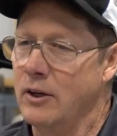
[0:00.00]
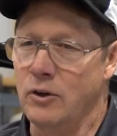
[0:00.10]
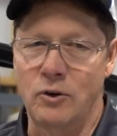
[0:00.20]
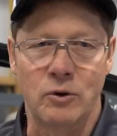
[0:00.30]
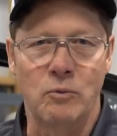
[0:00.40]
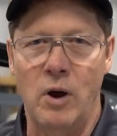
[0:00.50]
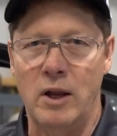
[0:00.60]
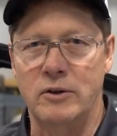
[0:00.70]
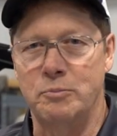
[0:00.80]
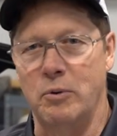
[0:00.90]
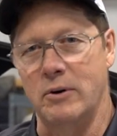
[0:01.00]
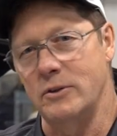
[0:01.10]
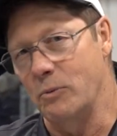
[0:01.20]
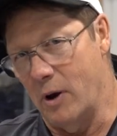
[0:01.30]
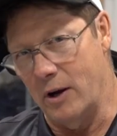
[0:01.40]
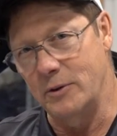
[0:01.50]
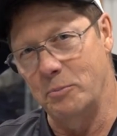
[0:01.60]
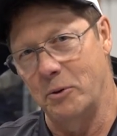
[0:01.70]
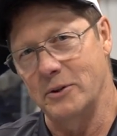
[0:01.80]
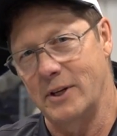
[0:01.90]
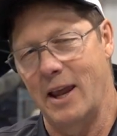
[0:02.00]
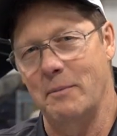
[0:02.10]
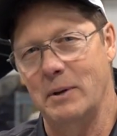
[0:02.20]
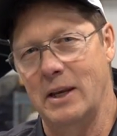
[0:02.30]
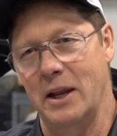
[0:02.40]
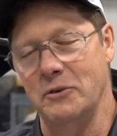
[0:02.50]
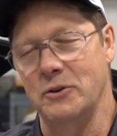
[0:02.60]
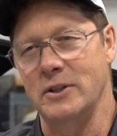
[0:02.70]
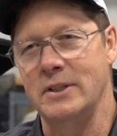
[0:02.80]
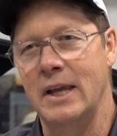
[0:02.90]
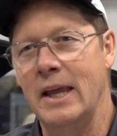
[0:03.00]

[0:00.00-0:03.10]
You're doing water sports. Water sports can be dangerous.